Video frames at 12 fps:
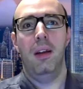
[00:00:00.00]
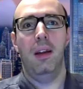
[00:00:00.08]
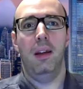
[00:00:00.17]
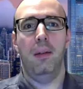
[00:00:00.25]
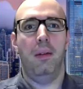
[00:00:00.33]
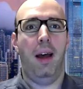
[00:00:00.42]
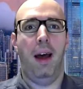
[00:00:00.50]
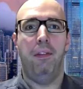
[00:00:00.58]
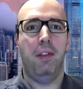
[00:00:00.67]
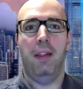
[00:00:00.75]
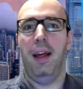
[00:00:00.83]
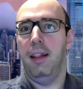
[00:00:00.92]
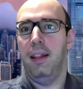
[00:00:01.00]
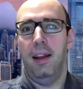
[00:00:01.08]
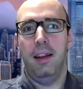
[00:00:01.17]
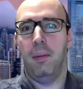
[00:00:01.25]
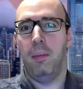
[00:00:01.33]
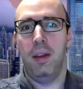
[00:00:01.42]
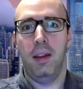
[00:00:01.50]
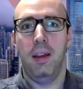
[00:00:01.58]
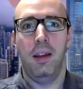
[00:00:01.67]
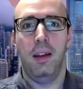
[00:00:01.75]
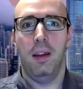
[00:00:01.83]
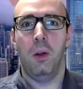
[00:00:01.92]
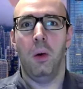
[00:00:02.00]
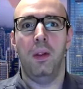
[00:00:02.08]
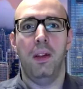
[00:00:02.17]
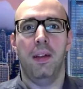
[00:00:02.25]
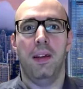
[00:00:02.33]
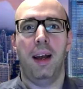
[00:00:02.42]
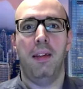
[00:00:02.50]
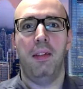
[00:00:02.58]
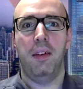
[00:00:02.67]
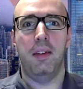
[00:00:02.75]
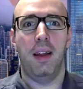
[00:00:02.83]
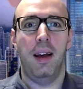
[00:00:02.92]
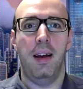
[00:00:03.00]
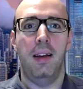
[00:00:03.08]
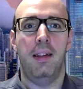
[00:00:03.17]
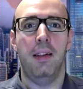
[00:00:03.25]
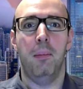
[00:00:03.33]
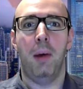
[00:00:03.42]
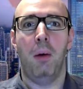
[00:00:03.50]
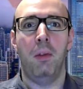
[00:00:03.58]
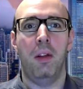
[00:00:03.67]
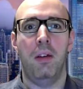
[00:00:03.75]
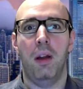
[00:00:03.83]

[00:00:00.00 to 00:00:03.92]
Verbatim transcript: uh, after that, like, be you know in the, the, countryside, in the mountains.